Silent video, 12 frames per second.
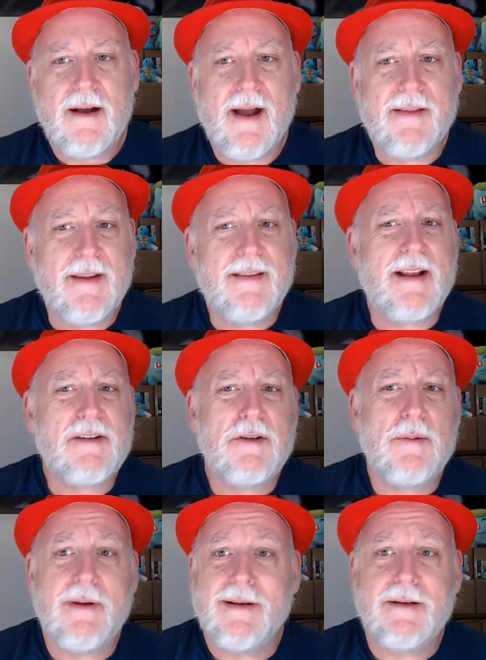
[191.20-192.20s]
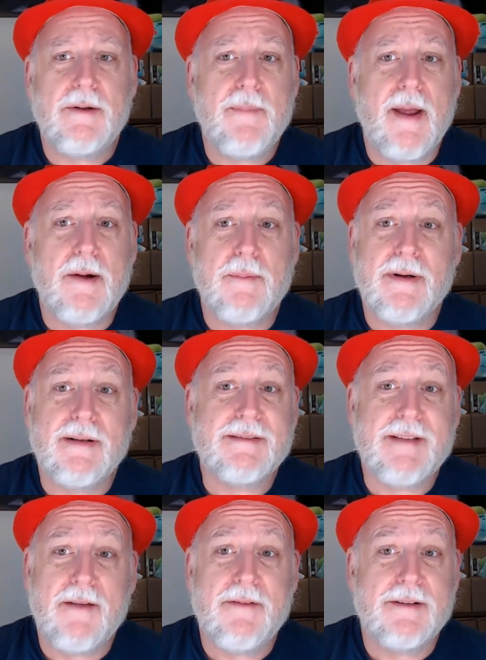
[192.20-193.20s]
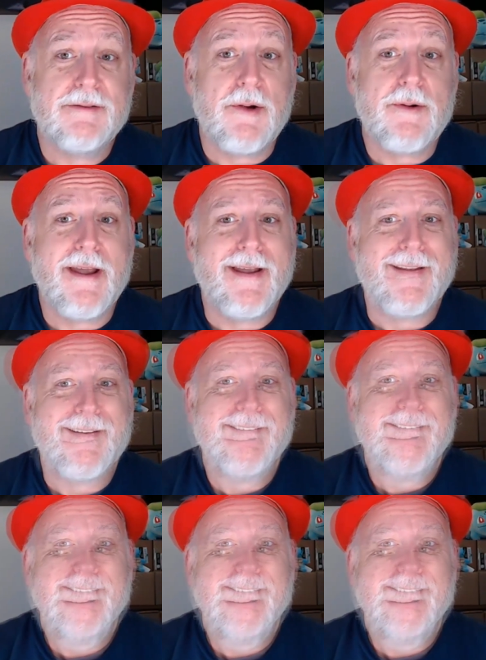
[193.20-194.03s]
I think that should have been a little better, but a 7 is okay.